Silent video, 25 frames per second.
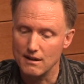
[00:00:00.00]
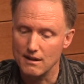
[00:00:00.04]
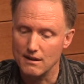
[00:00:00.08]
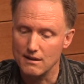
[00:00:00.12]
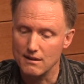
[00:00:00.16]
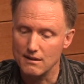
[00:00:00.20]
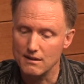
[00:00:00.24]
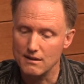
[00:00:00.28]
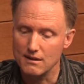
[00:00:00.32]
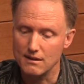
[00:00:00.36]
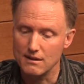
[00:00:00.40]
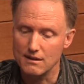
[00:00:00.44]

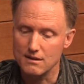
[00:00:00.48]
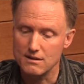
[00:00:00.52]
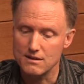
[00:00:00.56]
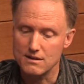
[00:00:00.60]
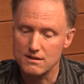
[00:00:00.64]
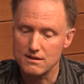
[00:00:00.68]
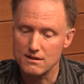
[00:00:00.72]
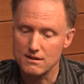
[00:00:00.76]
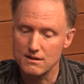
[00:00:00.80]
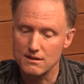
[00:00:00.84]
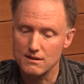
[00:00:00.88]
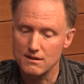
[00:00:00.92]
I think
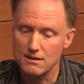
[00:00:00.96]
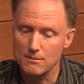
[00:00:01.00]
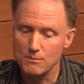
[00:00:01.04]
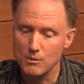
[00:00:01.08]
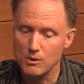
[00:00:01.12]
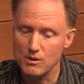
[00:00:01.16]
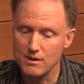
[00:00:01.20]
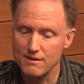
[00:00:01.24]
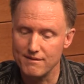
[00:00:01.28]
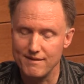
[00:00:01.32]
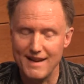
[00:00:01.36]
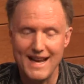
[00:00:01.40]
it's a
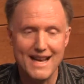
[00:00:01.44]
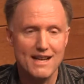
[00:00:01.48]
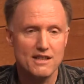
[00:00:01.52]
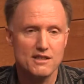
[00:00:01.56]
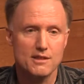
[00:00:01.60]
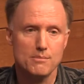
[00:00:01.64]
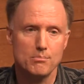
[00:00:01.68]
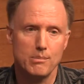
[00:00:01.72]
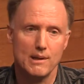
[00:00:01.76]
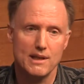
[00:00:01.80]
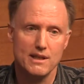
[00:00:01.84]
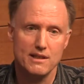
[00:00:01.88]
more
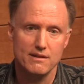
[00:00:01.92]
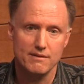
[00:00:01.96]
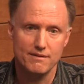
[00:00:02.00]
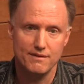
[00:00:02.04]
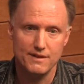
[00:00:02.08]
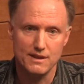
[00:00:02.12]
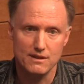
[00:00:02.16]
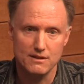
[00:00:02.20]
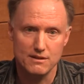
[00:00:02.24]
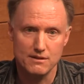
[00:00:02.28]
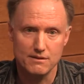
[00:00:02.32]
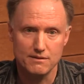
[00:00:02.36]
advanced playing
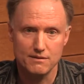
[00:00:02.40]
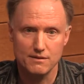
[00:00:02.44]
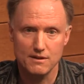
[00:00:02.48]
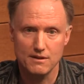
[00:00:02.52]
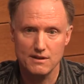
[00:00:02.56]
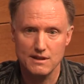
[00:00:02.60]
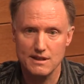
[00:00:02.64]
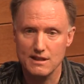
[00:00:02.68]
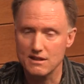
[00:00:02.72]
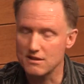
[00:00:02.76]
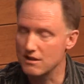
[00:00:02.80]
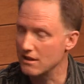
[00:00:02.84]
field
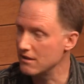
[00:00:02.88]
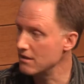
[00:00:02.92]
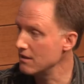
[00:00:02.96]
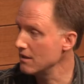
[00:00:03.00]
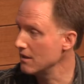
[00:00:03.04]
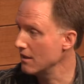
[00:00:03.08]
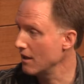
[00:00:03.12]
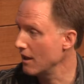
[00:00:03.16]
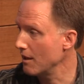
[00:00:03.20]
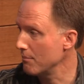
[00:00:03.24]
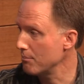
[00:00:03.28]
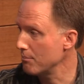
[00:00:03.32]
for the existing